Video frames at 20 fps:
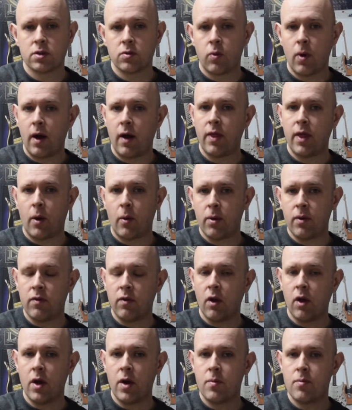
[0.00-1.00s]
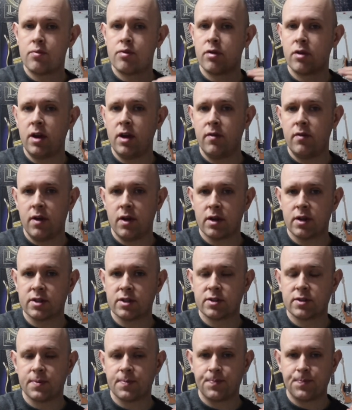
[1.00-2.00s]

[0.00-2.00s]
well that we've learnt previous.